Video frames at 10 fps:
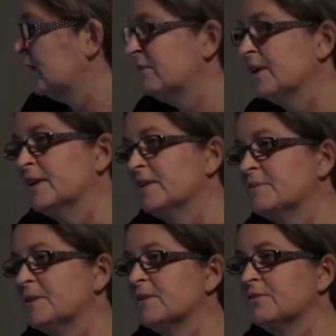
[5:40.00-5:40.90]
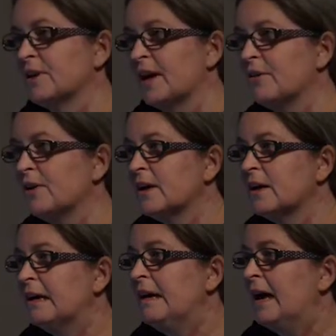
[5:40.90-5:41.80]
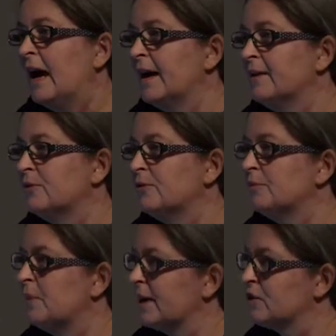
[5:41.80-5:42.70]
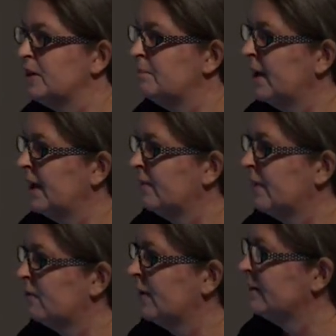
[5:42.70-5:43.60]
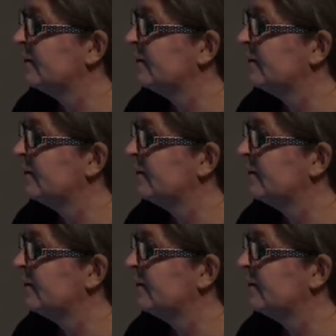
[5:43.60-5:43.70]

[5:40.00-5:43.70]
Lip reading: living in a specific area and who actually paid their rent